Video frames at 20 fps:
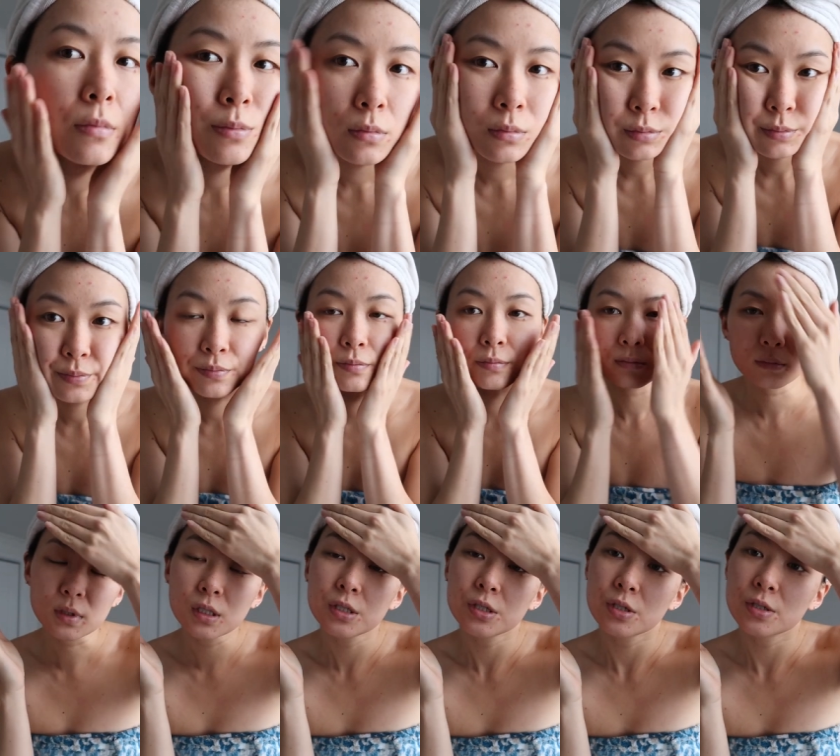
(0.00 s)
HA.
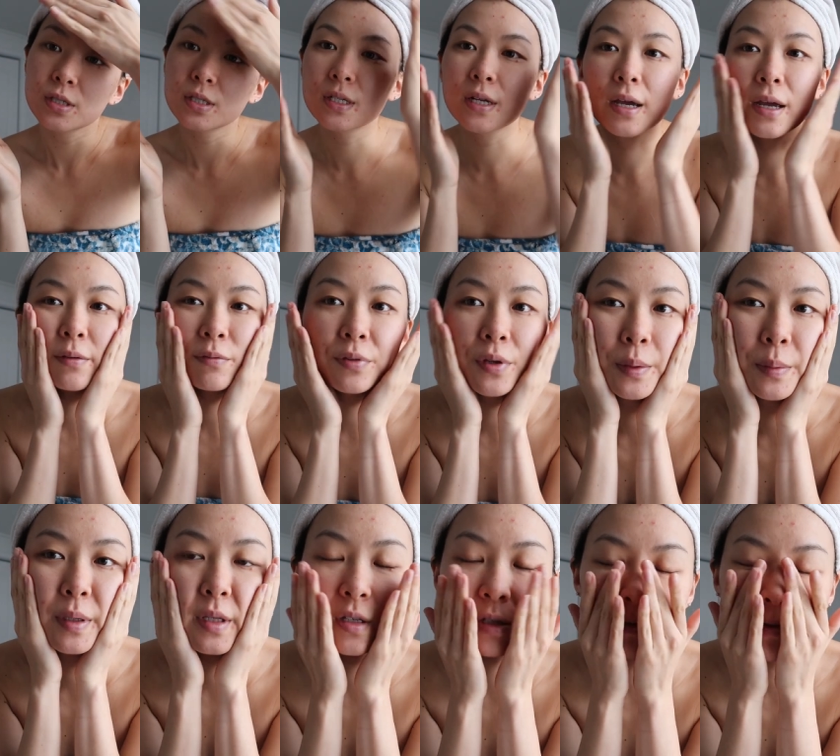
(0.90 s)
So today I'm
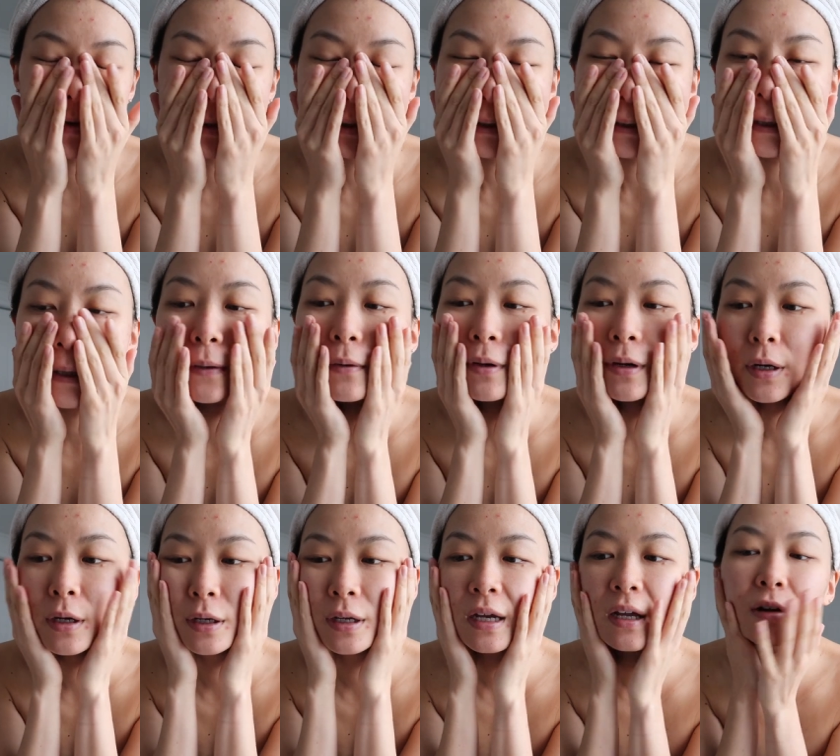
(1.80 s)
filming this video
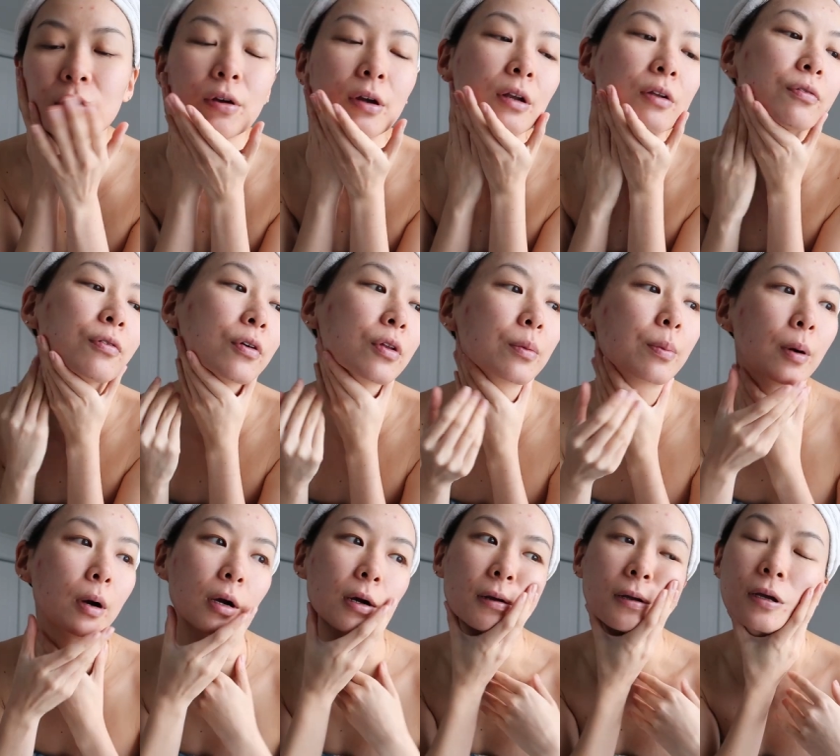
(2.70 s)
getting ready for the
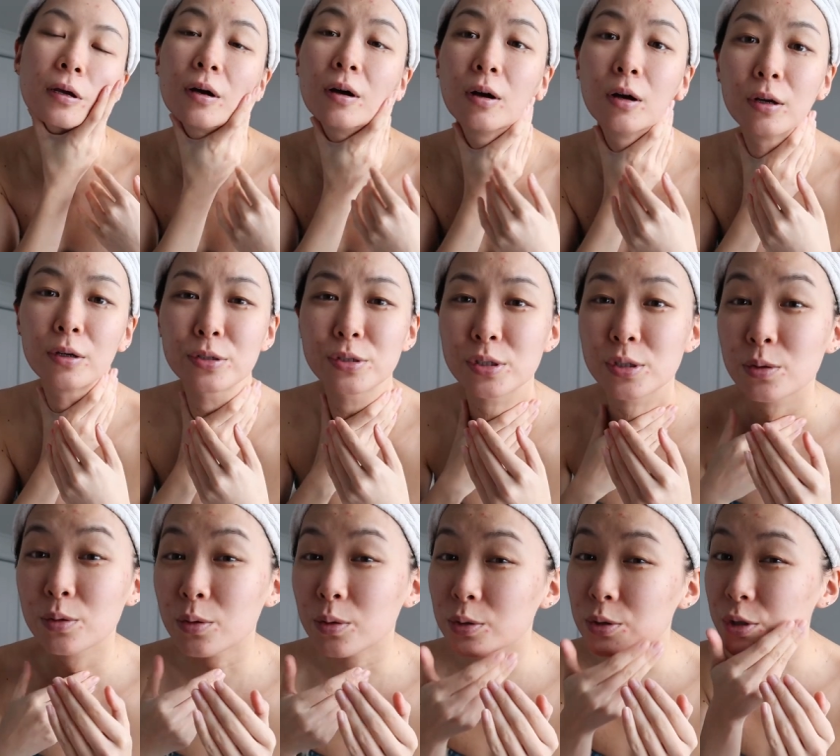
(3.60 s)
party.
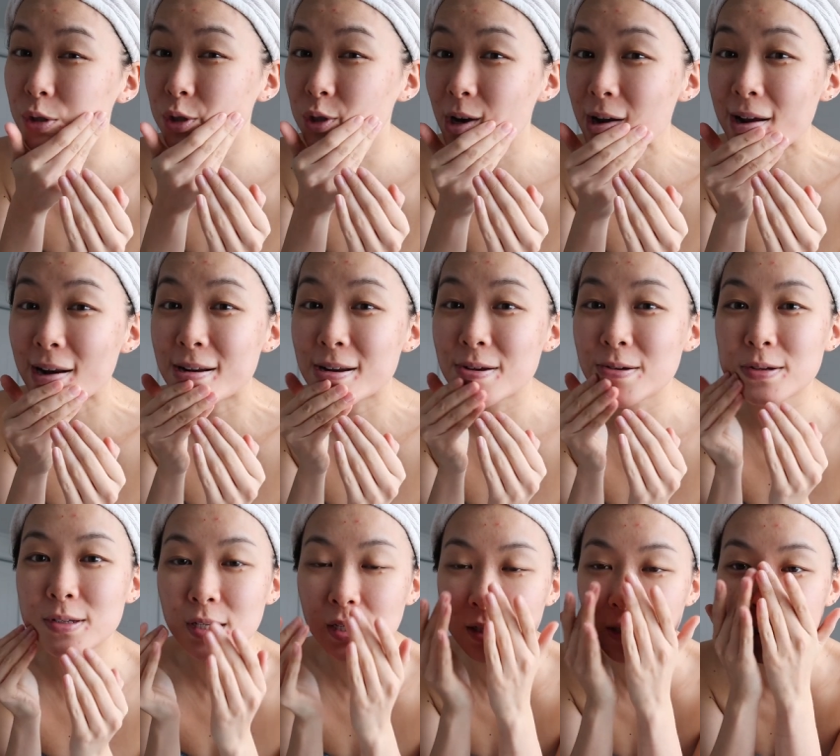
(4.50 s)
Also going to try to do
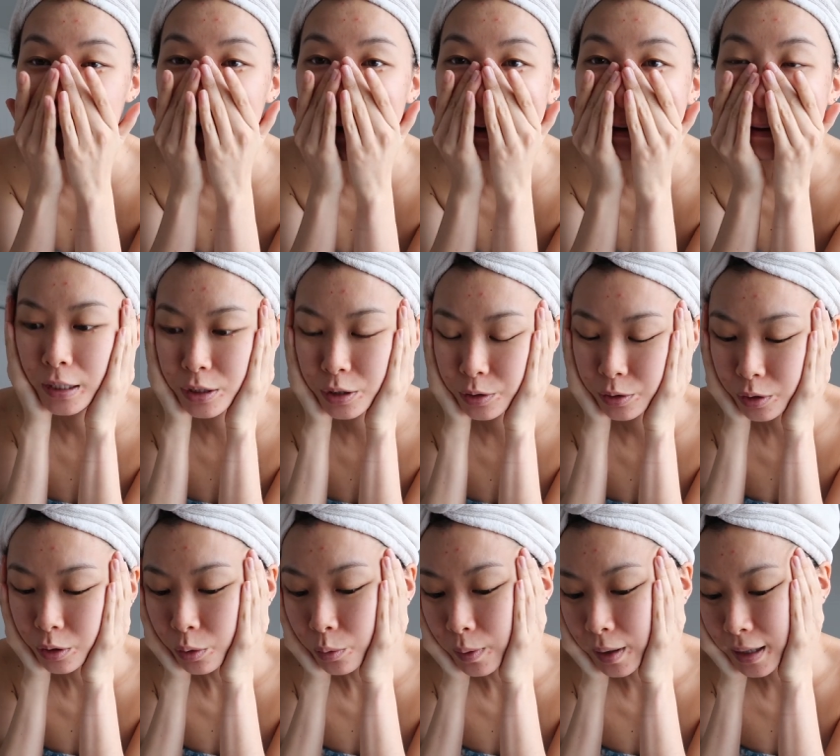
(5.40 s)
a TikTok. I don't
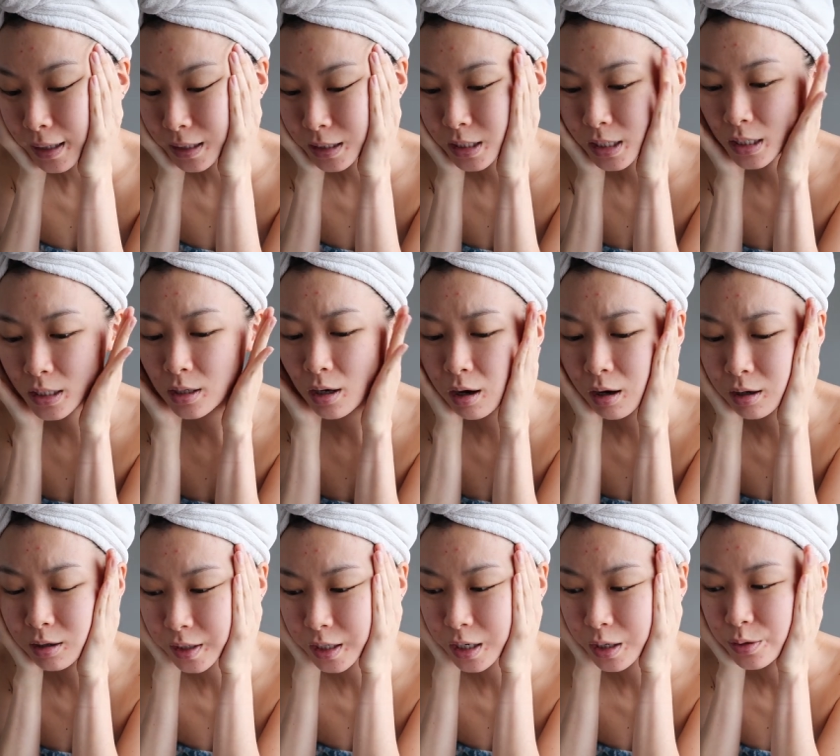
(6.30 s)
know why
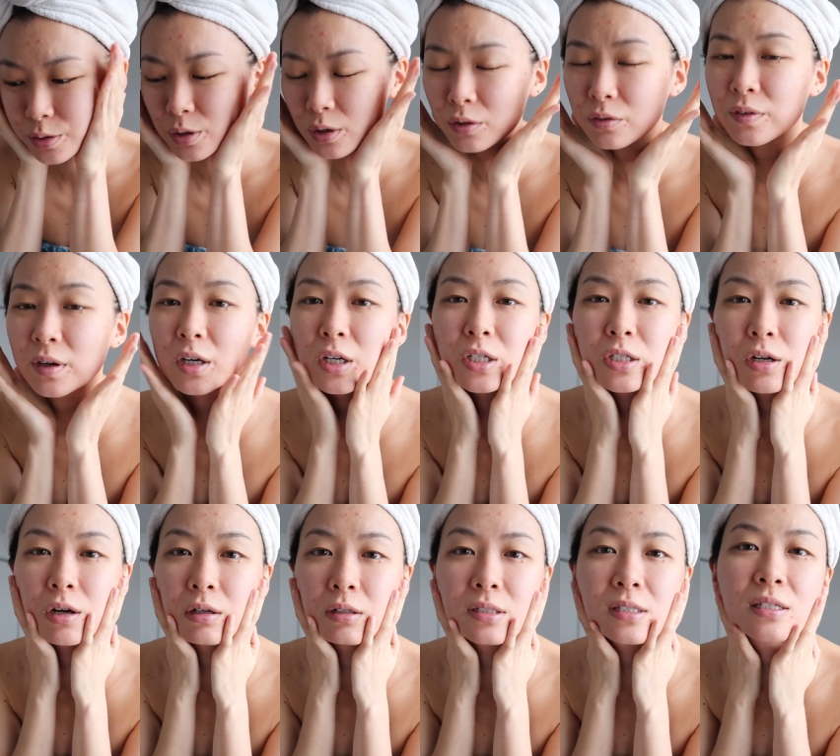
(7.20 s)
TikTok videos are very
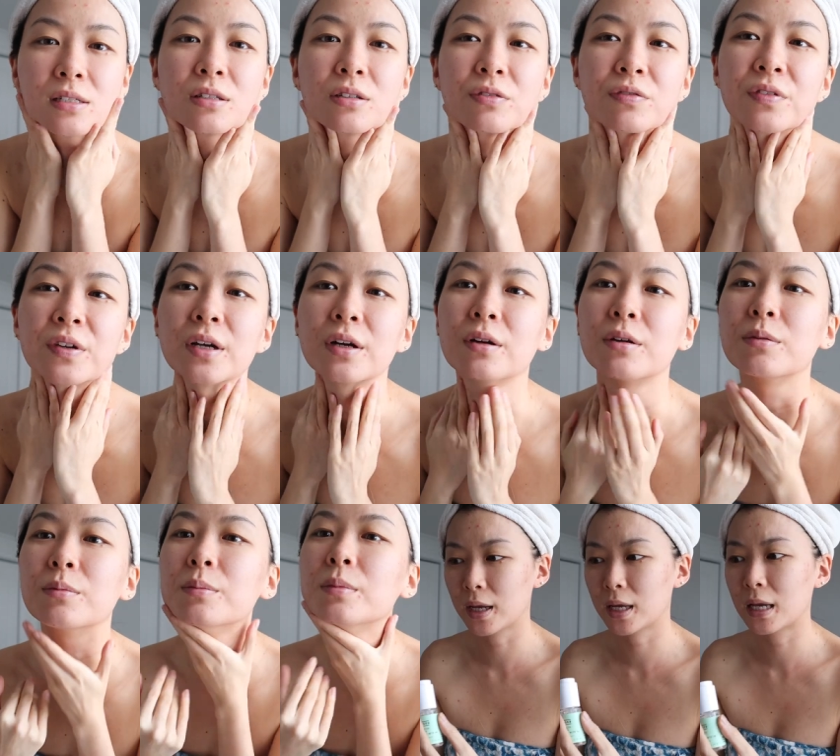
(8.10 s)
daunting to
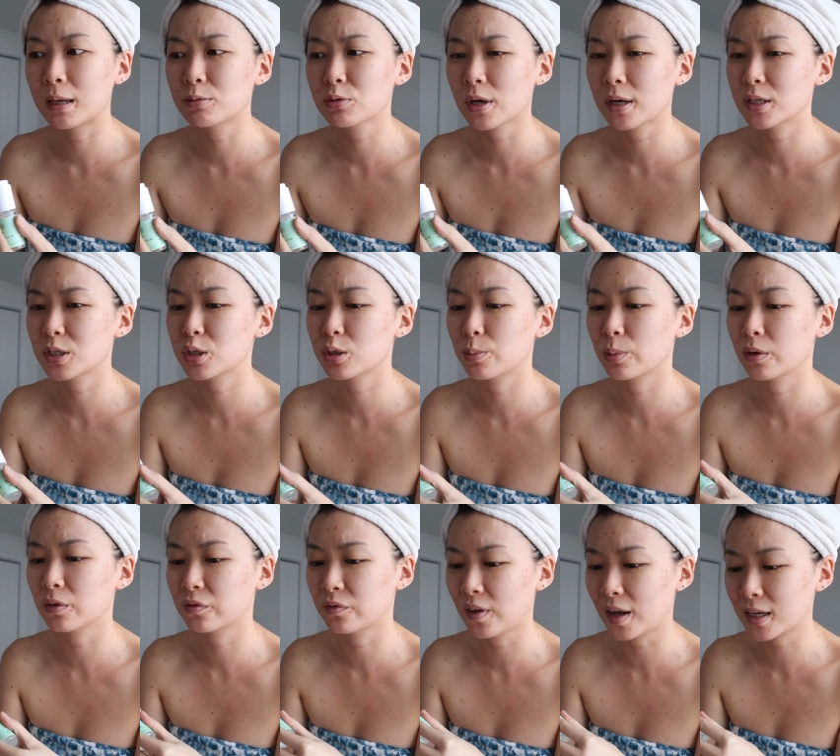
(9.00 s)
film. I keep trying to
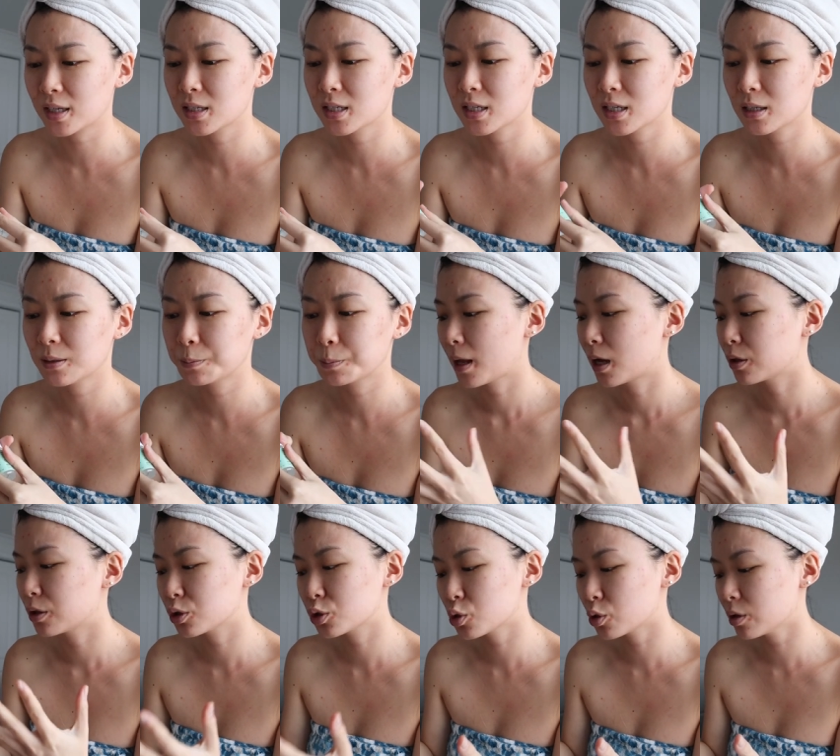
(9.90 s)
perfect it.
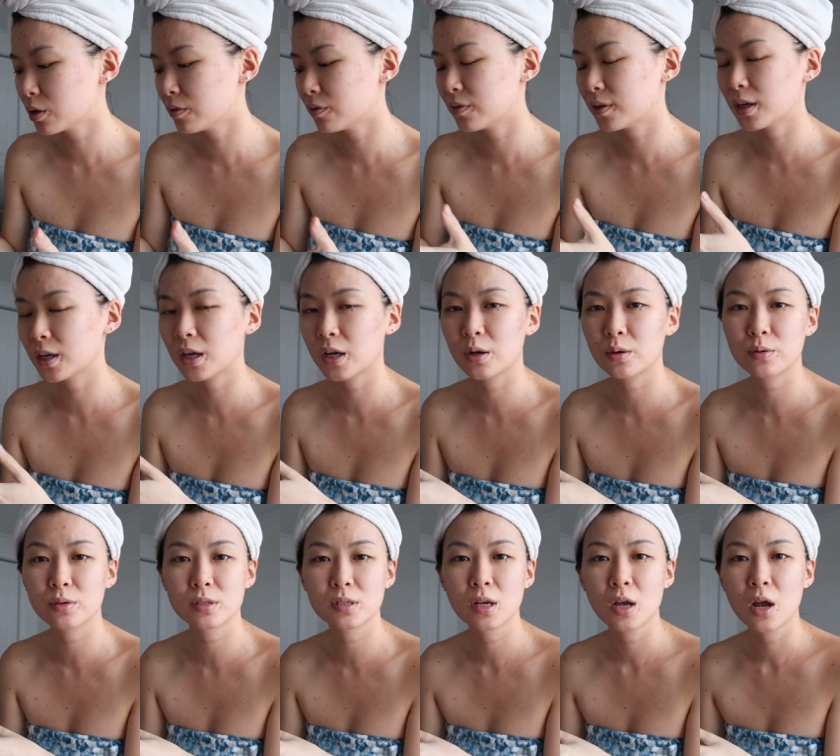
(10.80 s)
The shorter the
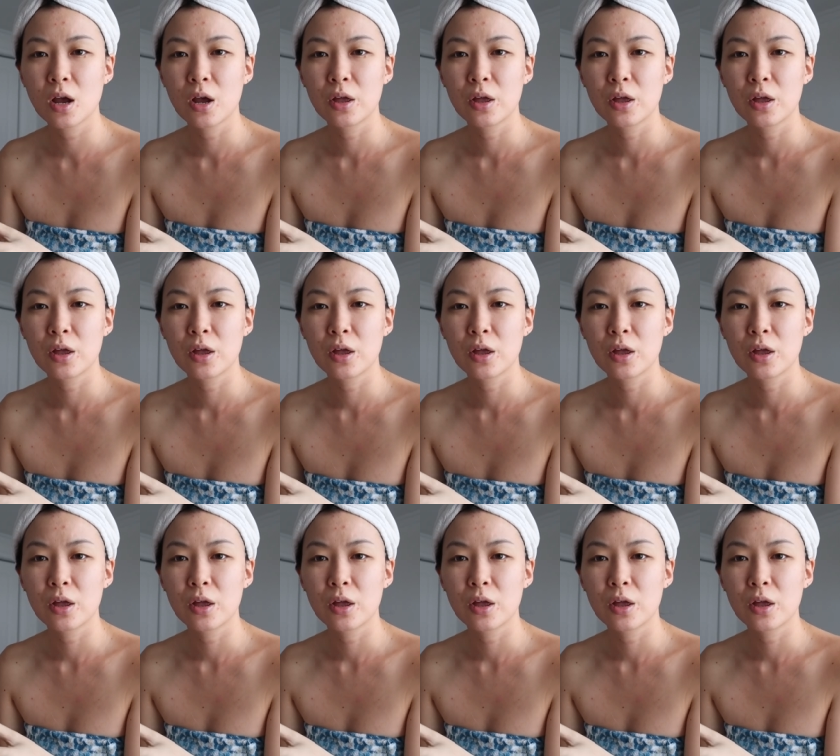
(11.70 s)
videos,